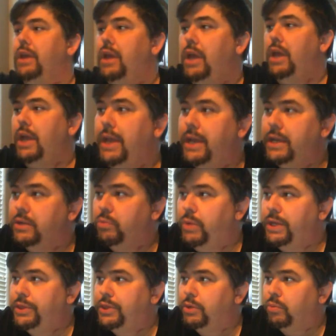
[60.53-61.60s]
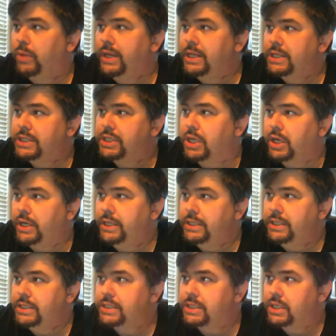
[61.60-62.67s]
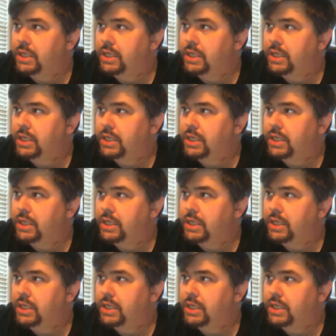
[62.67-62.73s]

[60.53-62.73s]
And with the Renaissance,